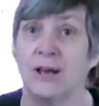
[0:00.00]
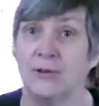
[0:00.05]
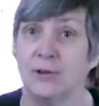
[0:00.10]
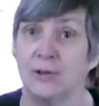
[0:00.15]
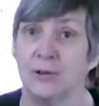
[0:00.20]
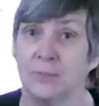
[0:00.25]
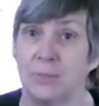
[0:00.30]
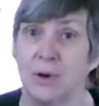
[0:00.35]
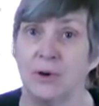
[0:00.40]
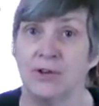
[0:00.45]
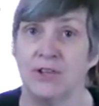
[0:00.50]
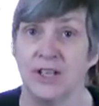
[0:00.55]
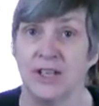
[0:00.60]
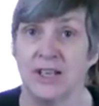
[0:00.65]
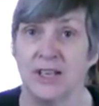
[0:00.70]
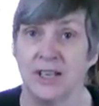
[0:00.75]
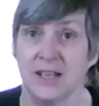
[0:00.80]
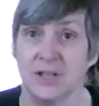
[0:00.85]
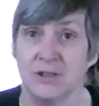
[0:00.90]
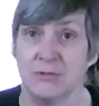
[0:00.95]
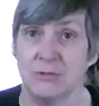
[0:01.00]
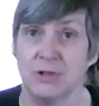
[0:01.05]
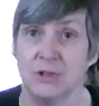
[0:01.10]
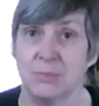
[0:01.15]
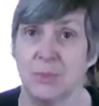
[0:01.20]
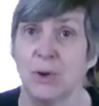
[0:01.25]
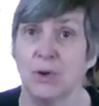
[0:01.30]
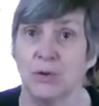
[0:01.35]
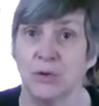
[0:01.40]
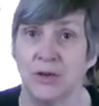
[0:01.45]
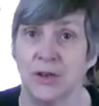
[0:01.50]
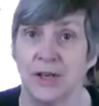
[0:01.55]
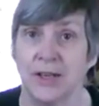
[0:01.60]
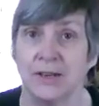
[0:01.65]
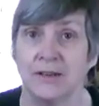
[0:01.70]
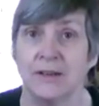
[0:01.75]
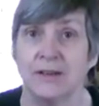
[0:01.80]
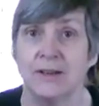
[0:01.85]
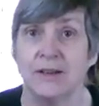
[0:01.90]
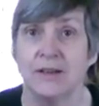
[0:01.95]
your body is
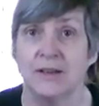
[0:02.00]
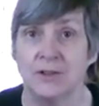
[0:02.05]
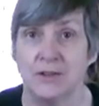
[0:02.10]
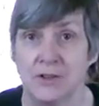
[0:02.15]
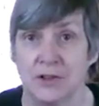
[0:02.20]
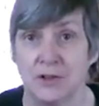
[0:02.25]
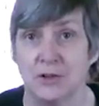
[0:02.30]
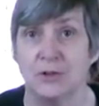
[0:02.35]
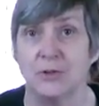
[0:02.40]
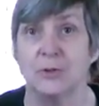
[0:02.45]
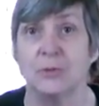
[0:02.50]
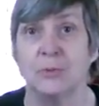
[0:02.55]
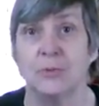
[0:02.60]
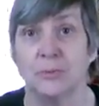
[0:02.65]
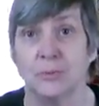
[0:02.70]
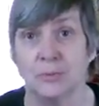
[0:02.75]
responding to